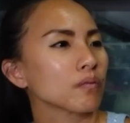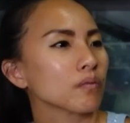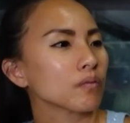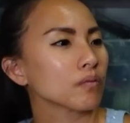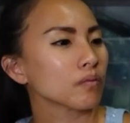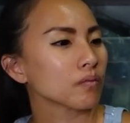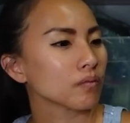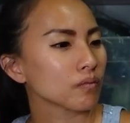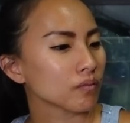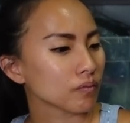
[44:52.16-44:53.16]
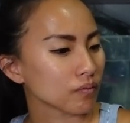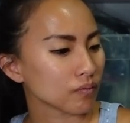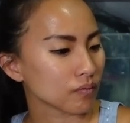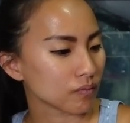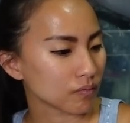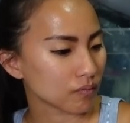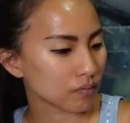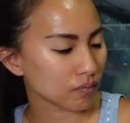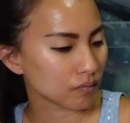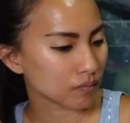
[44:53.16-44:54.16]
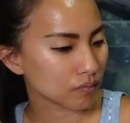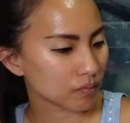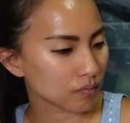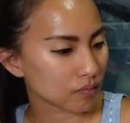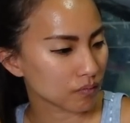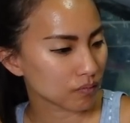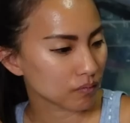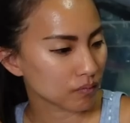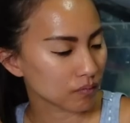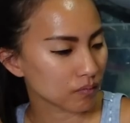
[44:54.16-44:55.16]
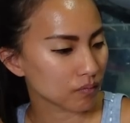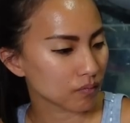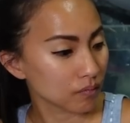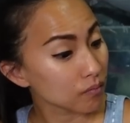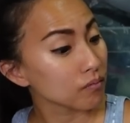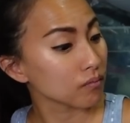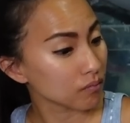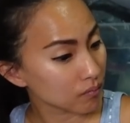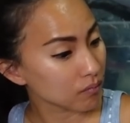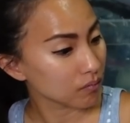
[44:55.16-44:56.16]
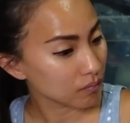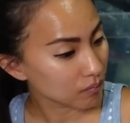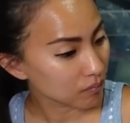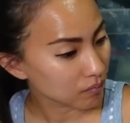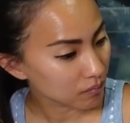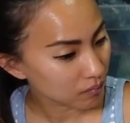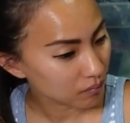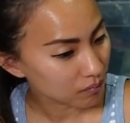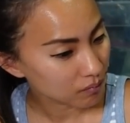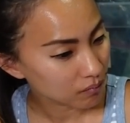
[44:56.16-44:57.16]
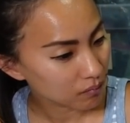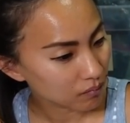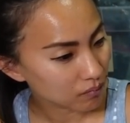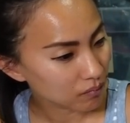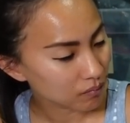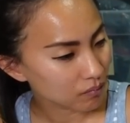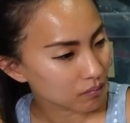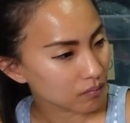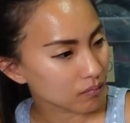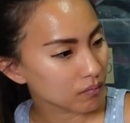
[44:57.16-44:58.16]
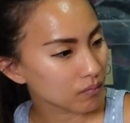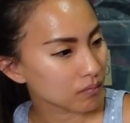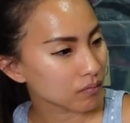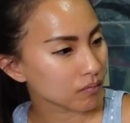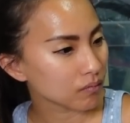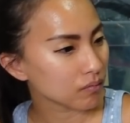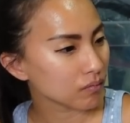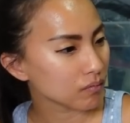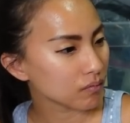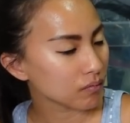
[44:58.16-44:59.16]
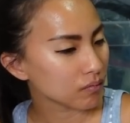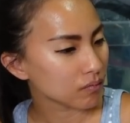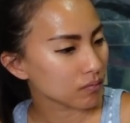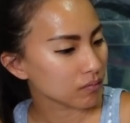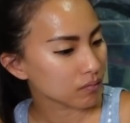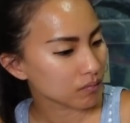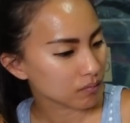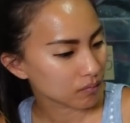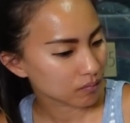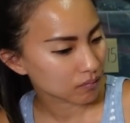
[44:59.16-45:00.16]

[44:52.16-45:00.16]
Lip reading: No words are spoken by the person on screen.